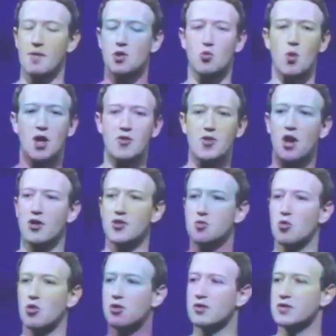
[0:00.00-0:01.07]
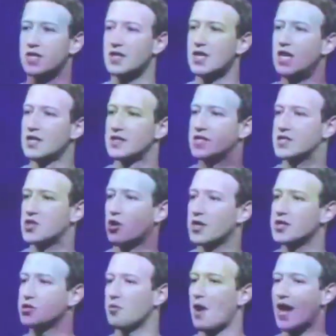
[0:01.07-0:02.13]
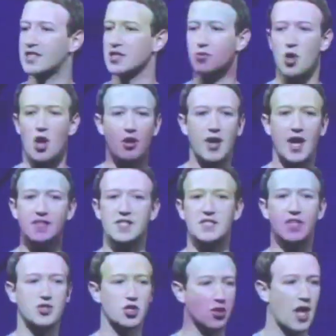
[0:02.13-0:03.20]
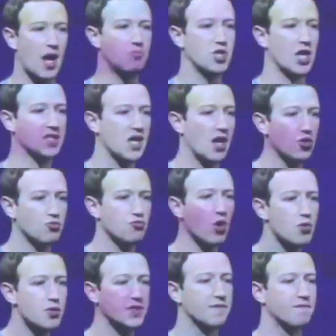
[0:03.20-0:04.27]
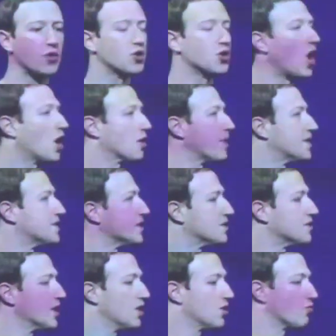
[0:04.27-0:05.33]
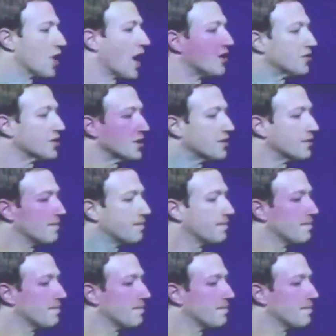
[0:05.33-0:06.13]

no matter where they are in the world, and to start interacting with all kinds of digital objects on the road to fully augmented reality.